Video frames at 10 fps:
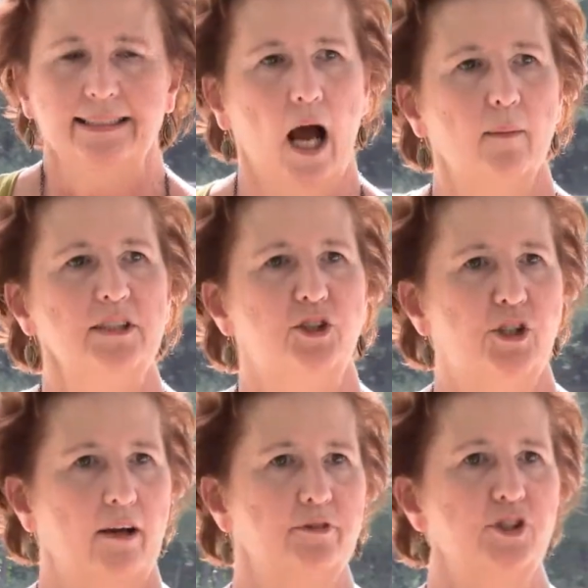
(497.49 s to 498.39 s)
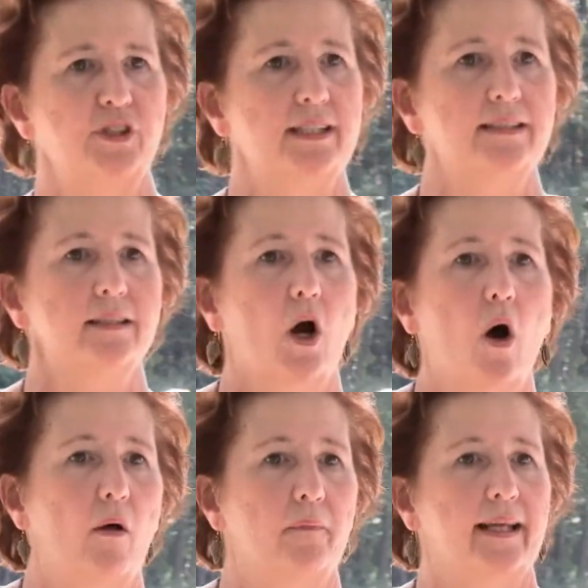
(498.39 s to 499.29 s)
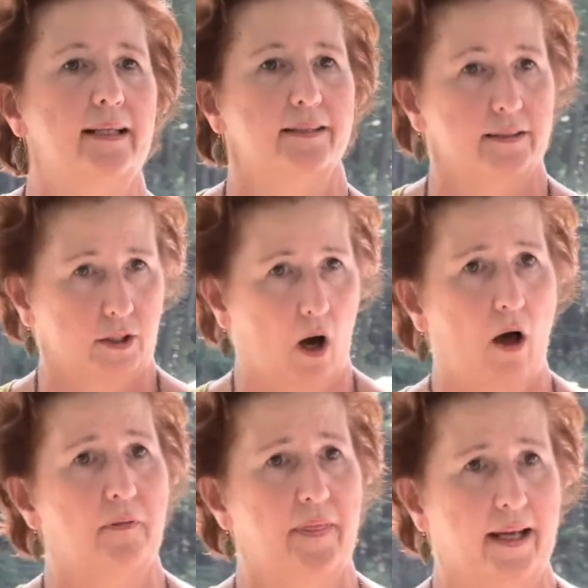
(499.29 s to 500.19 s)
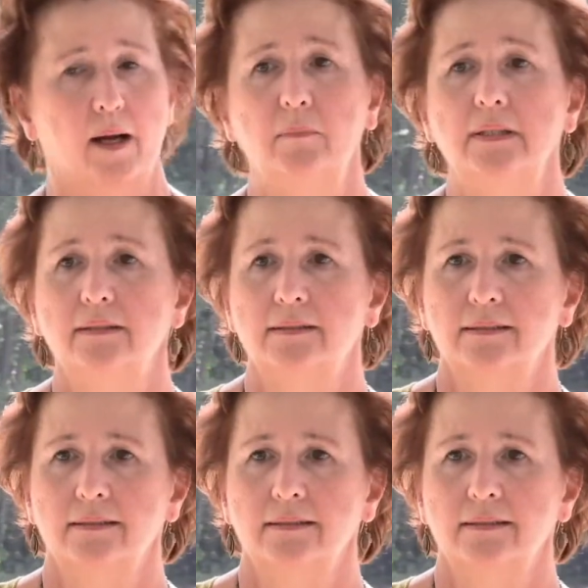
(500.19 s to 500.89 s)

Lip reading: Thomas Jefferson called them